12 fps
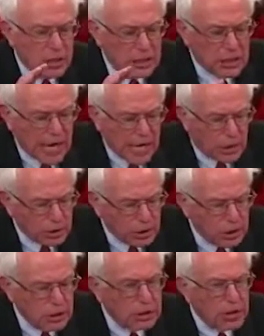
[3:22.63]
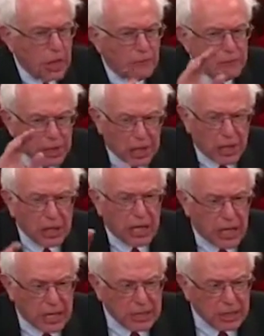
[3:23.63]
and thousands of little
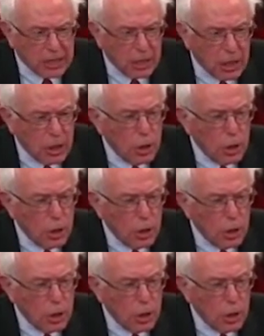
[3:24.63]
kids